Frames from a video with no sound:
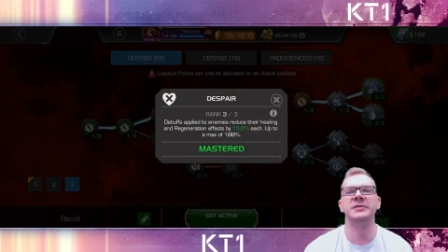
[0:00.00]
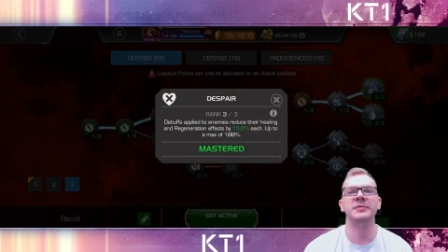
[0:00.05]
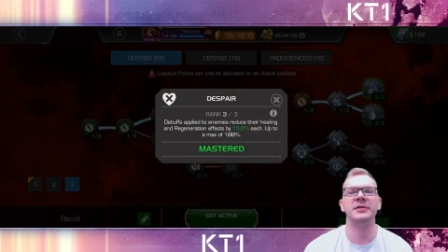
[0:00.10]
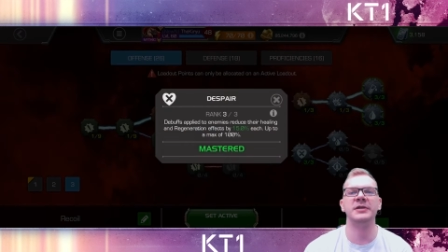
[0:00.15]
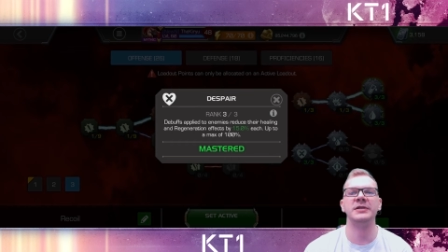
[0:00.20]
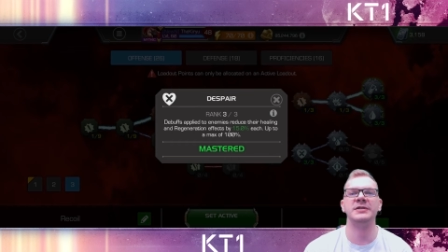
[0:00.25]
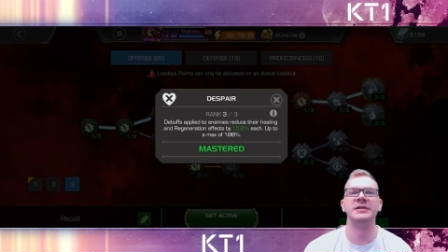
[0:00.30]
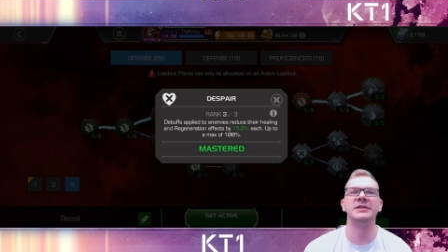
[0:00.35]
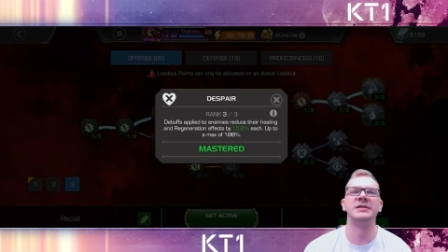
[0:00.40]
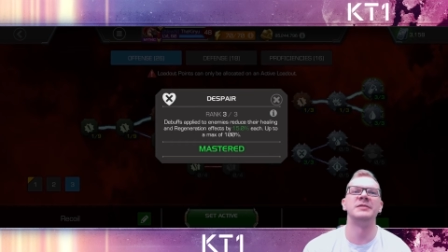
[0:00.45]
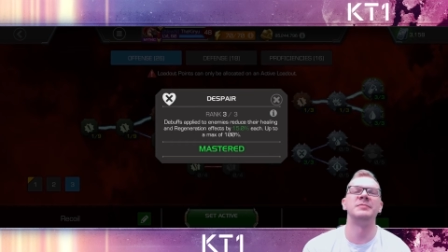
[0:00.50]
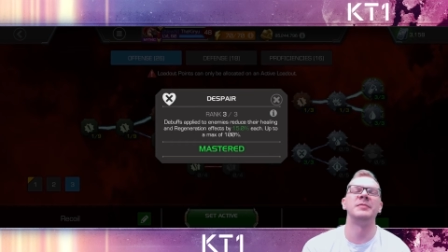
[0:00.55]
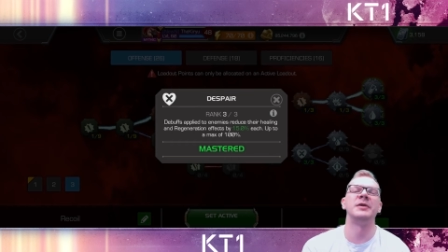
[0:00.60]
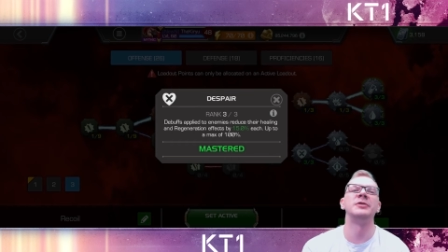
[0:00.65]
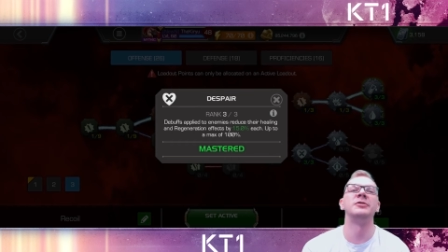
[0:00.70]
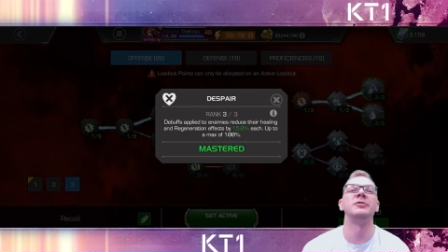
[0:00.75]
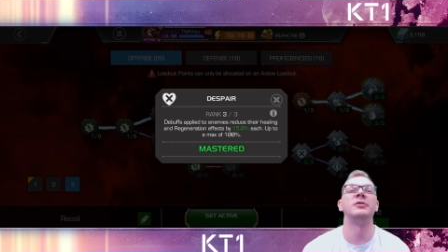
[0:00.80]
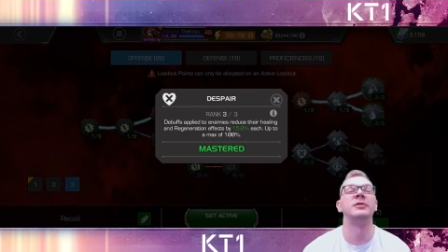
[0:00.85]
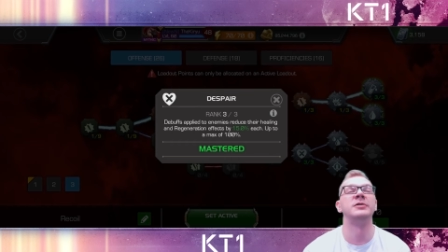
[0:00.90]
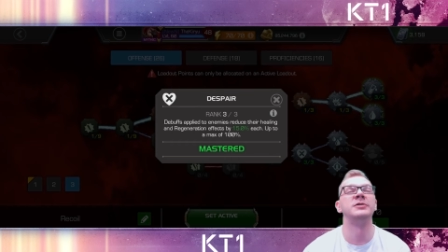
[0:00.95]
because this is
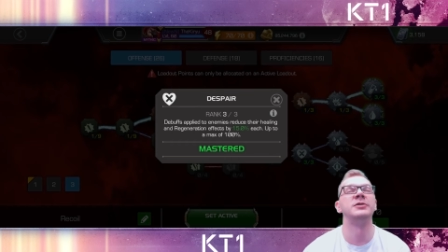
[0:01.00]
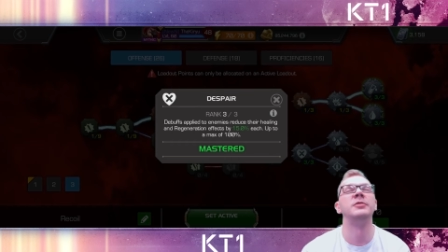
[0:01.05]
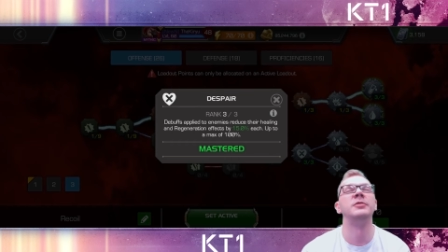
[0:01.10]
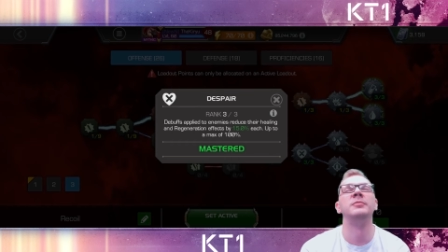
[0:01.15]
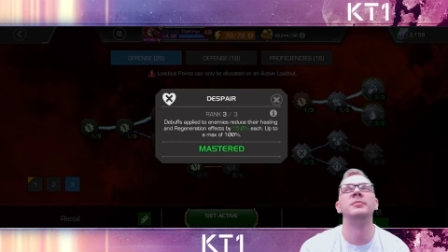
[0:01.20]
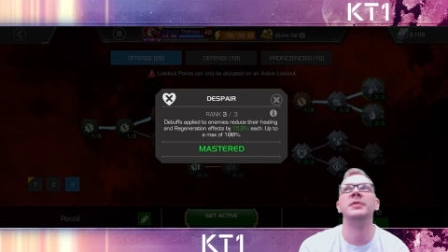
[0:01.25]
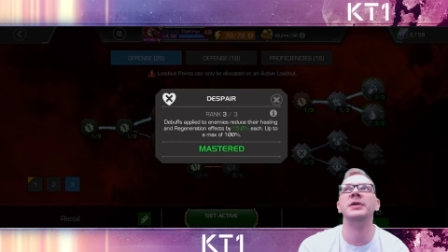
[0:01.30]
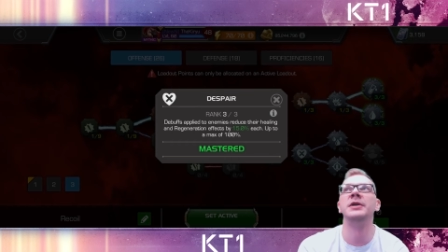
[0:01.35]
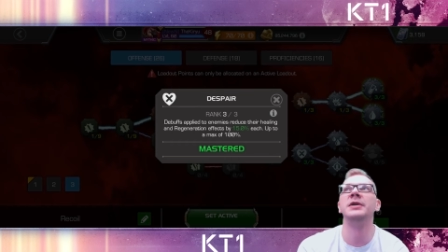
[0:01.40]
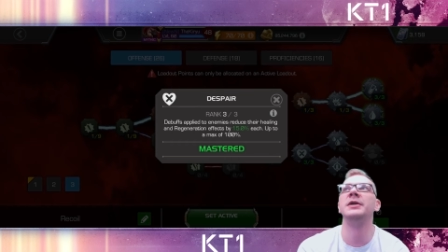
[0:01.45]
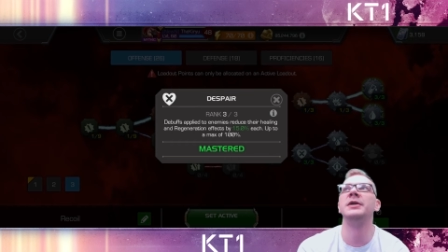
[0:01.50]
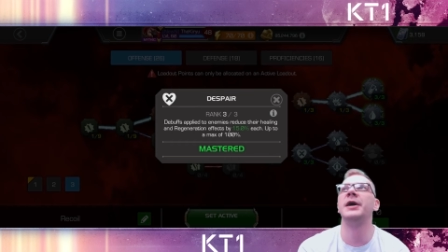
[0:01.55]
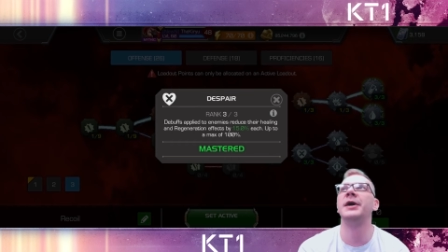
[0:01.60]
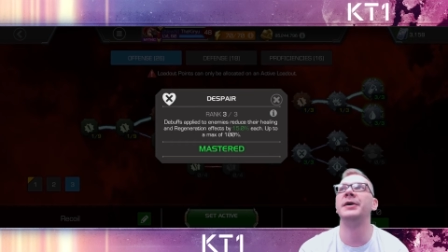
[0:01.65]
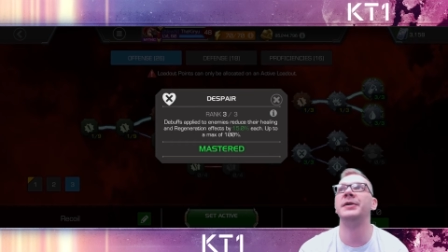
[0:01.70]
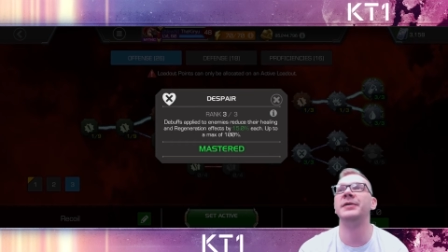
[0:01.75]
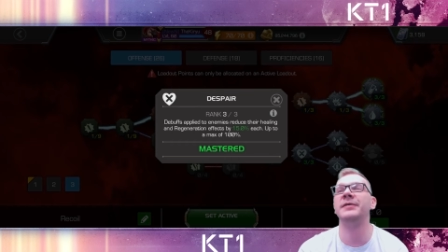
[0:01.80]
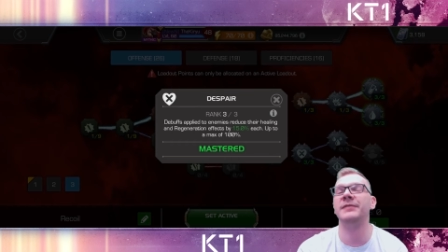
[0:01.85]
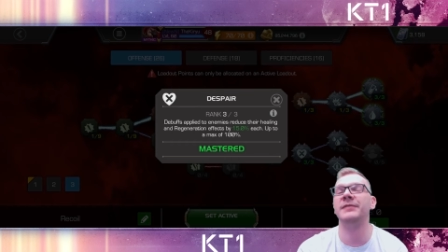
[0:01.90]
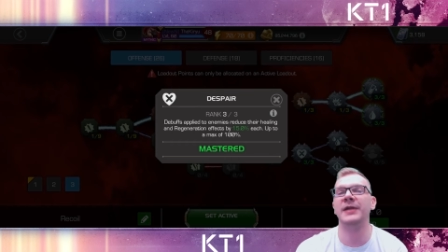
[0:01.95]
meant to also be
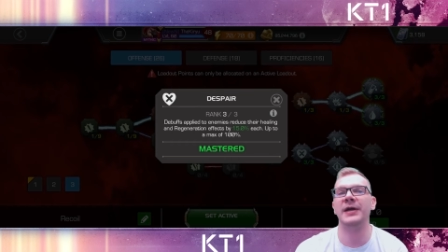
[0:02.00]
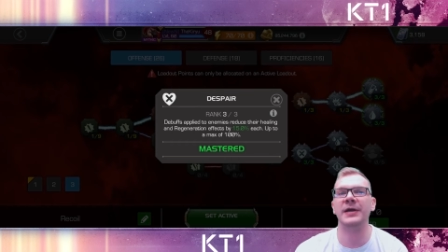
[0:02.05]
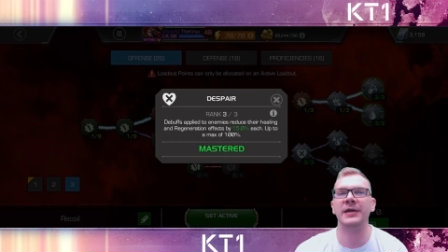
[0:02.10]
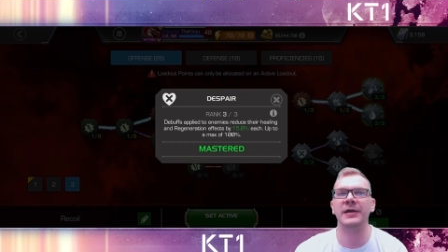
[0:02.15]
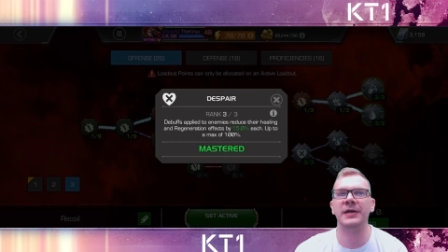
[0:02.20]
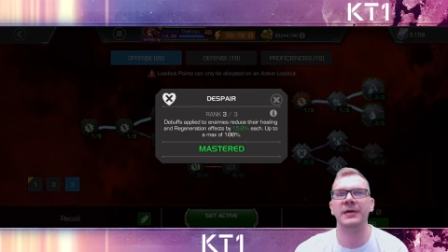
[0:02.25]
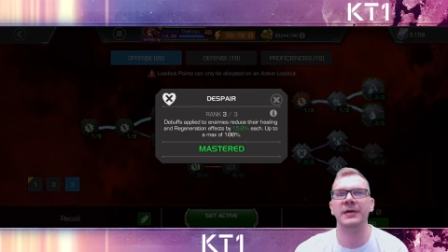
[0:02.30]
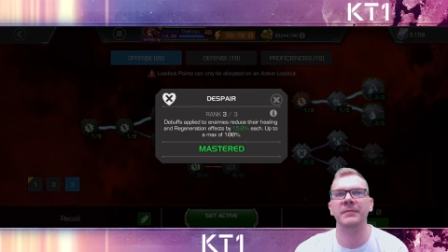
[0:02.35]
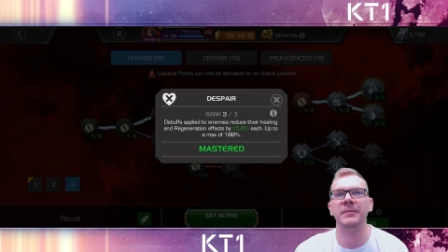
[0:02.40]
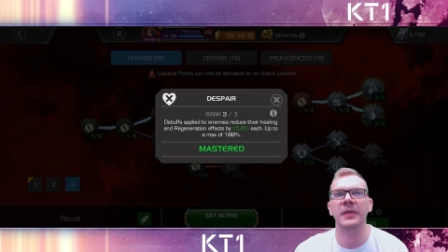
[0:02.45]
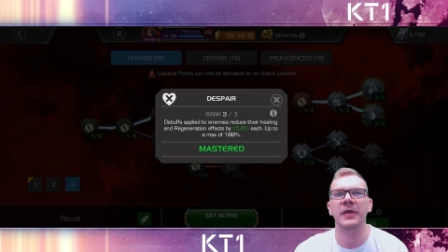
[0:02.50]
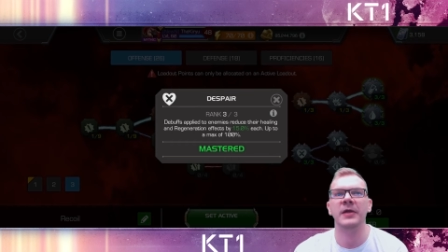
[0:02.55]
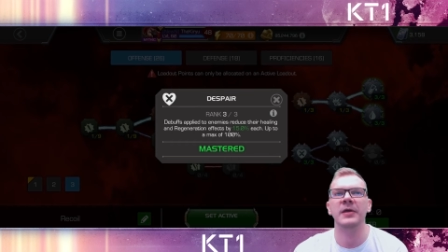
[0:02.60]
kind of like a